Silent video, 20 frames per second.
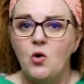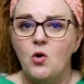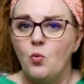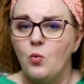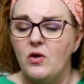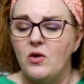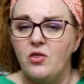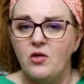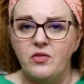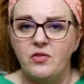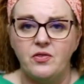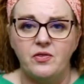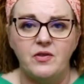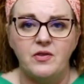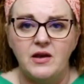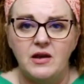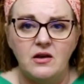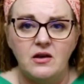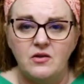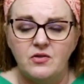with
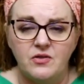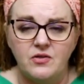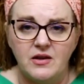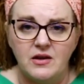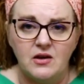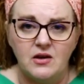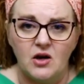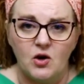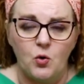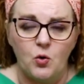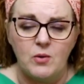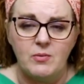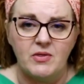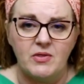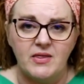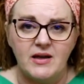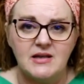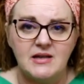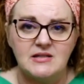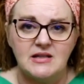the
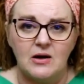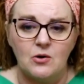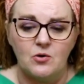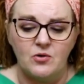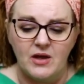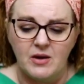equipment that is out